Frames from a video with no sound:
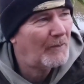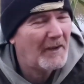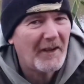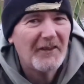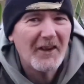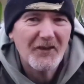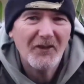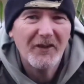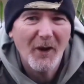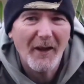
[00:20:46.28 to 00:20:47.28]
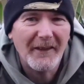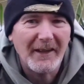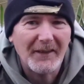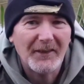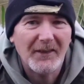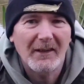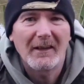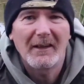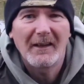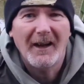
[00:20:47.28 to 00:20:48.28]
in conditions like this,
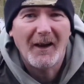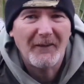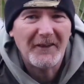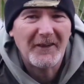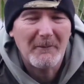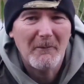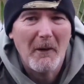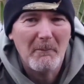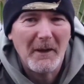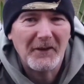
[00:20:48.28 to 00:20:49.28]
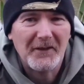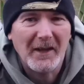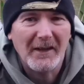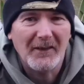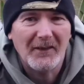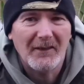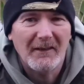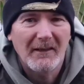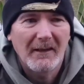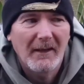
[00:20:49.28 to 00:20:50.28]
I've had some of my best days,
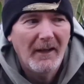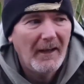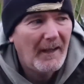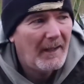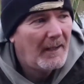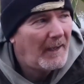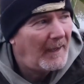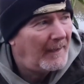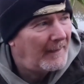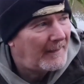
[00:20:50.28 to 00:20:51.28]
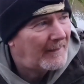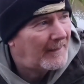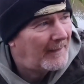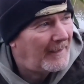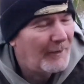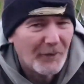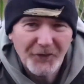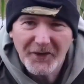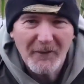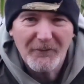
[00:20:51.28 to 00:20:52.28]
and it
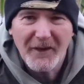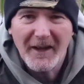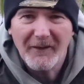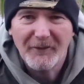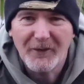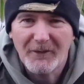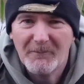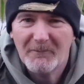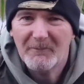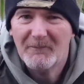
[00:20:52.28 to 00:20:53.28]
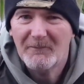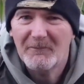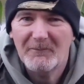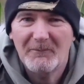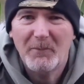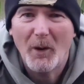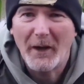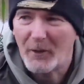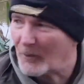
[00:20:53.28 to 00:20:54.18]
looks set fair for a pike